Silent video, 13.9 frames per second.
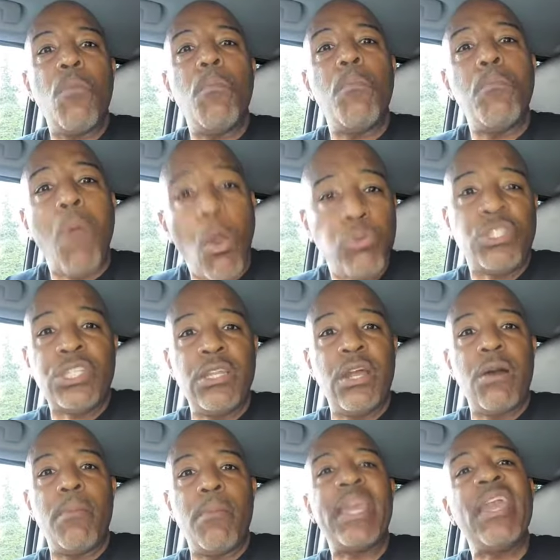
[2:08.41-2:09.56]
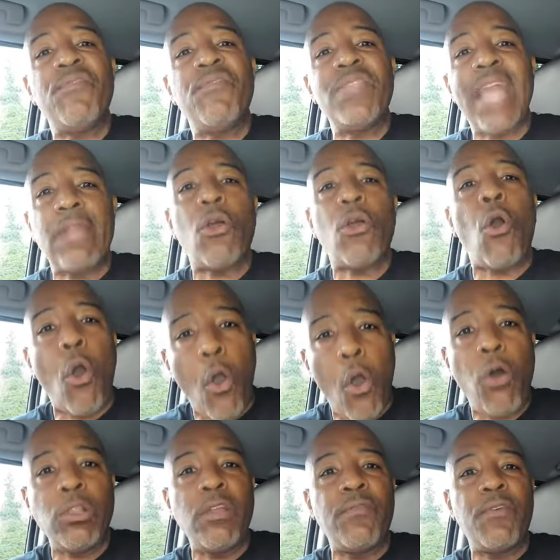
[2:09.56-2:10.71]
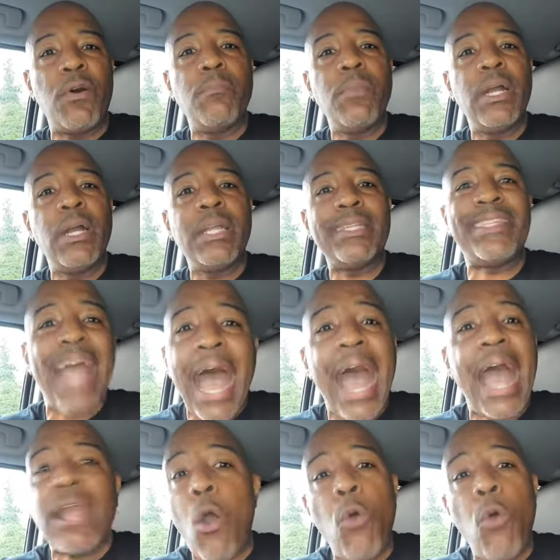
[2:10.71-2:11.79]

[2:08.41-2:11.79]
most of them, if not all of them, die.